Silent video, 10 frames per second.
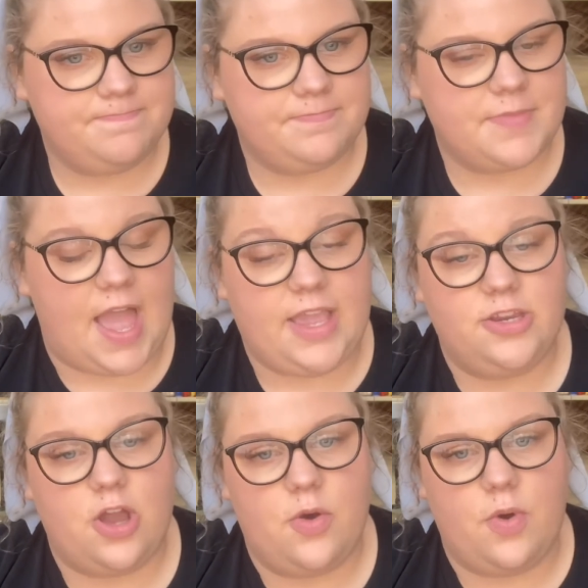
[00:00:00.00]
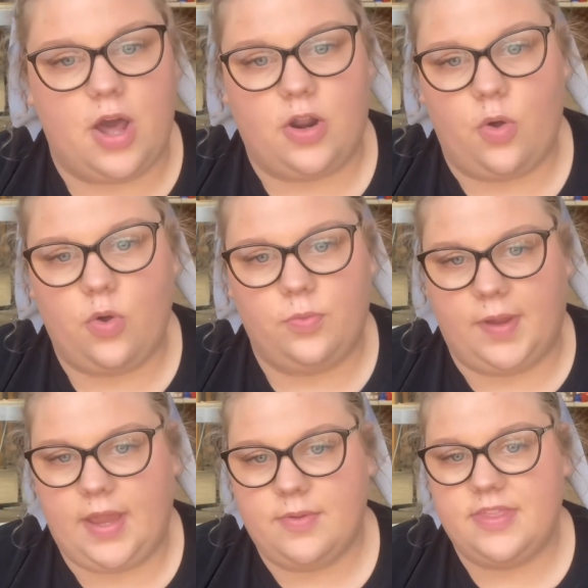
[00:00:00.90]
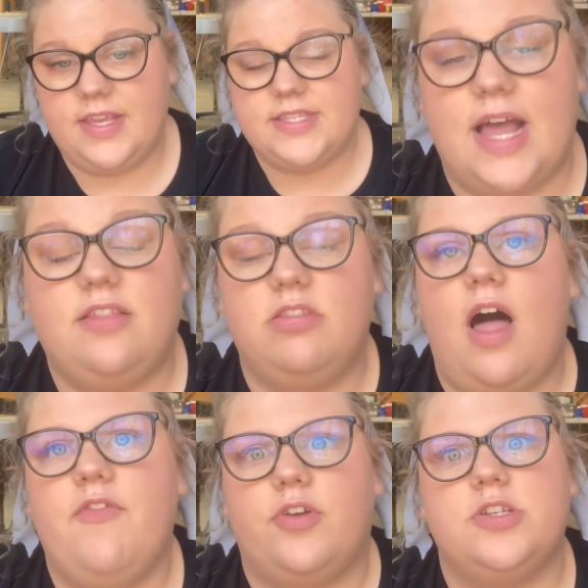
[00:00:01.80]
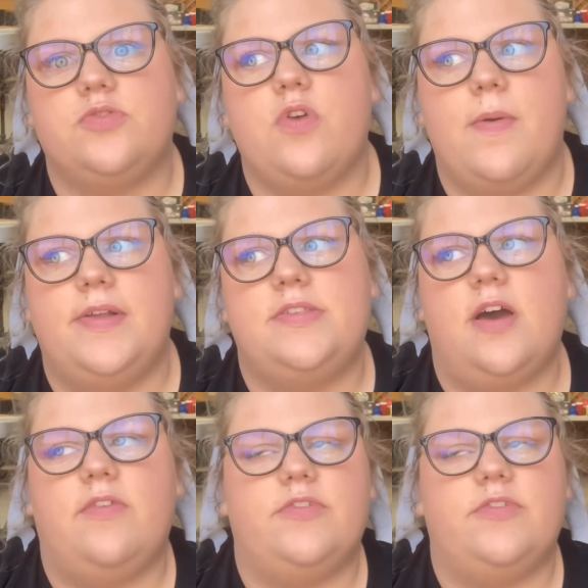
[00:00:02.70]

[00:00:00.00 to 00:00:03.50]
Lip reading: I could go on a whole rant with these. I love Christian romance novels.